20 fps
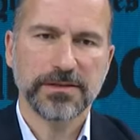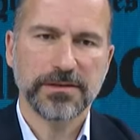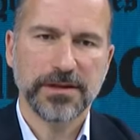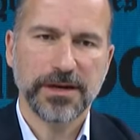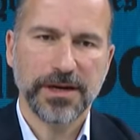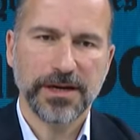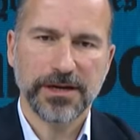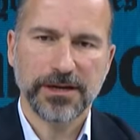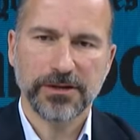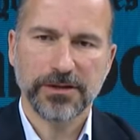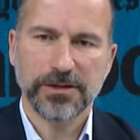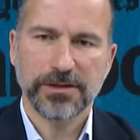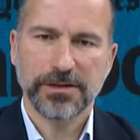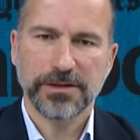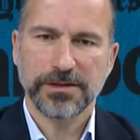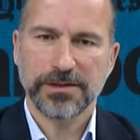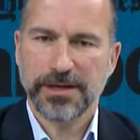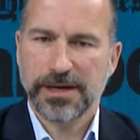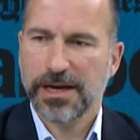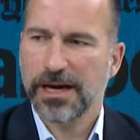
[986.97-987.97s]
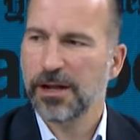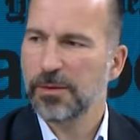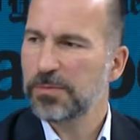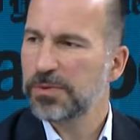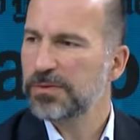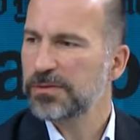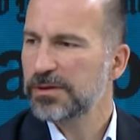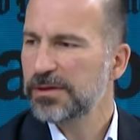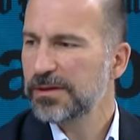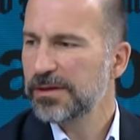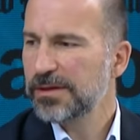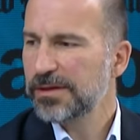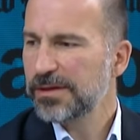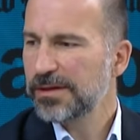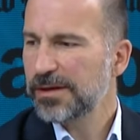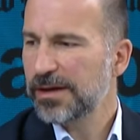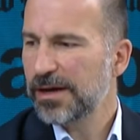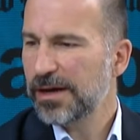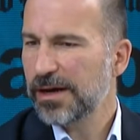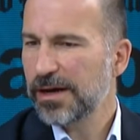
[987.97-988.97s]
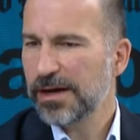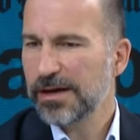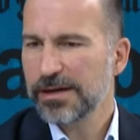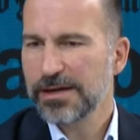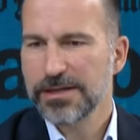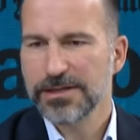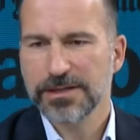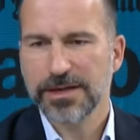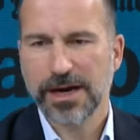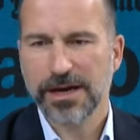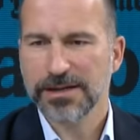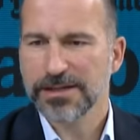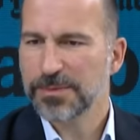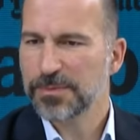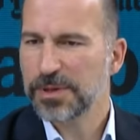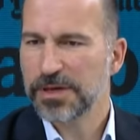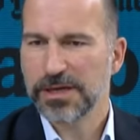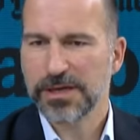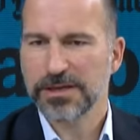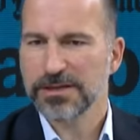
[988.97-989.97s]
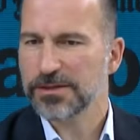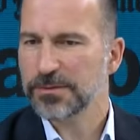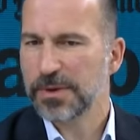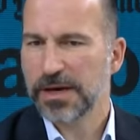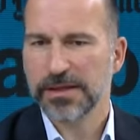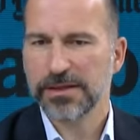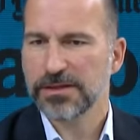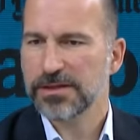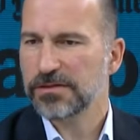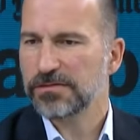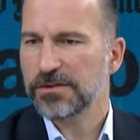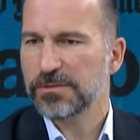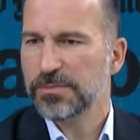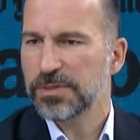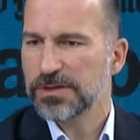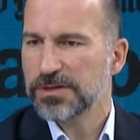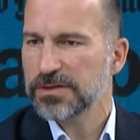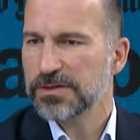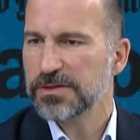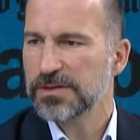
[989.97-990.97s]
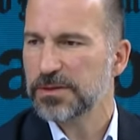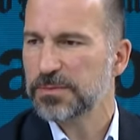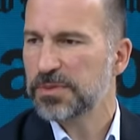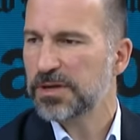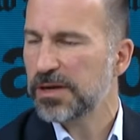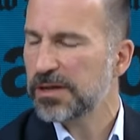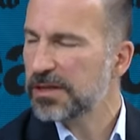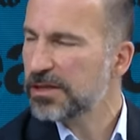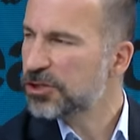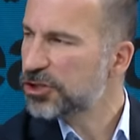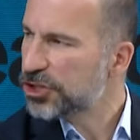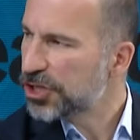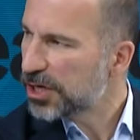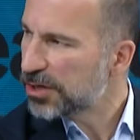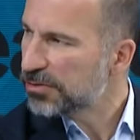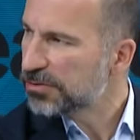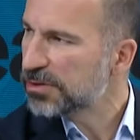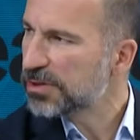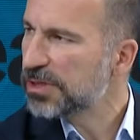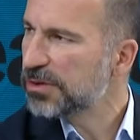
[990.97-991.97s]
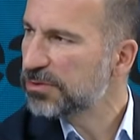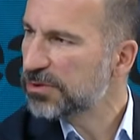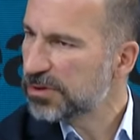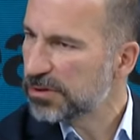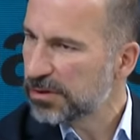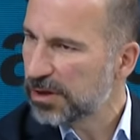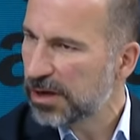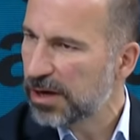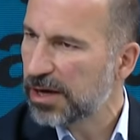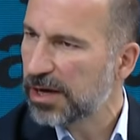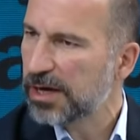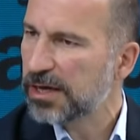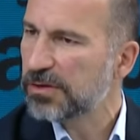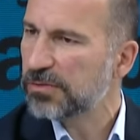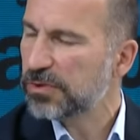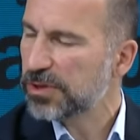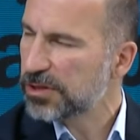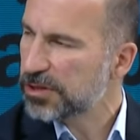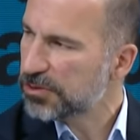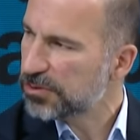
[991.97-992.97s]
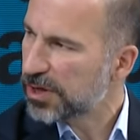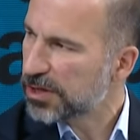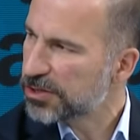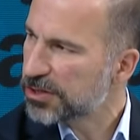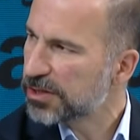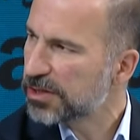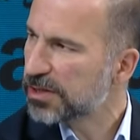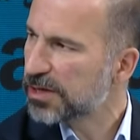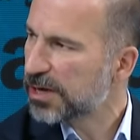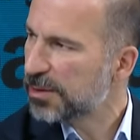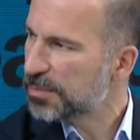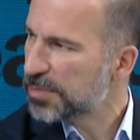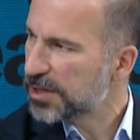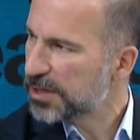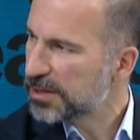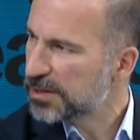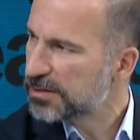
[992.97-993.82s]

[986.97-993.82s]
there to help. He's got his opinions about the different businesses, but I think generally we're aligned with the direction of the company.